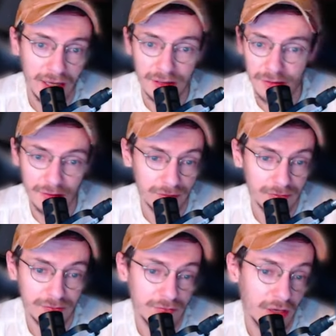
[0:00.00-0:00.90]
It's
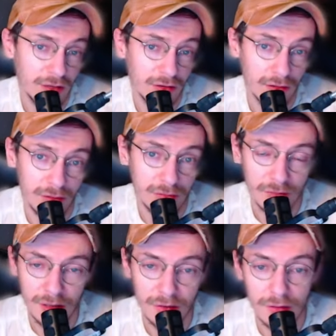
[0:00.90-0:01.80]
good.
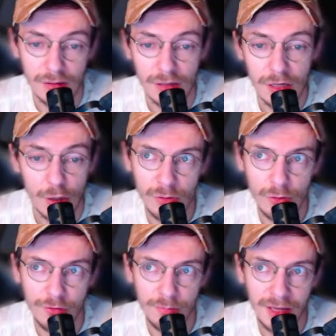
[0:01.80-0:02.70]
It's good. You can
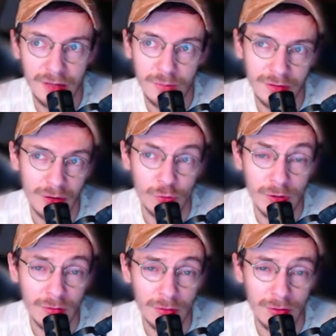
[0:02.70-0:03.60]
also play it without
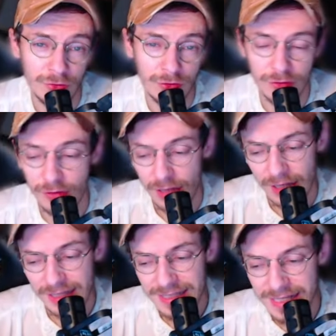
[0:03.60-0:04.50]
reroll and just
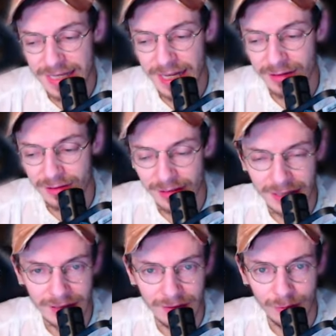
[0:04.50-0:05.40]
scale
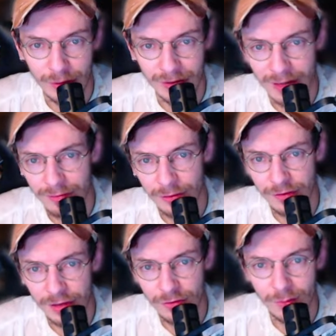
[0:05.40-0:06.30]
with levels
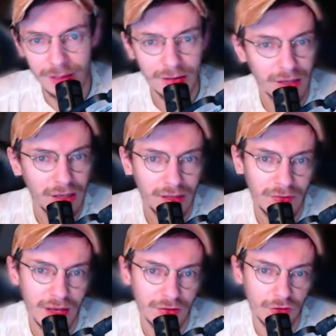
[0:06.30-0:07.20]
into it.
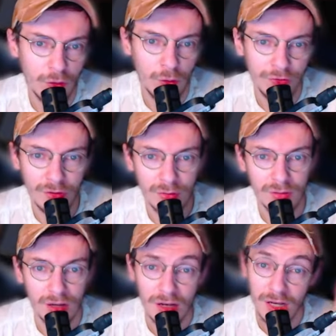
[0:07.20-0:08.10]
That is
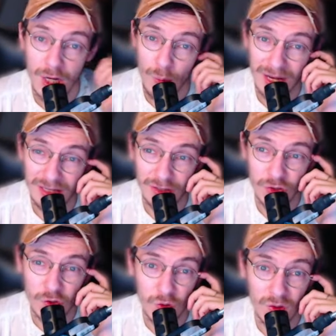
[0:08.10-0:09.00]
also quite
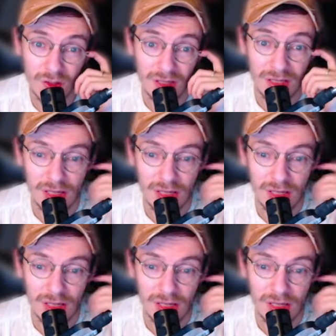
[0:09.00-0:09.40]
strong.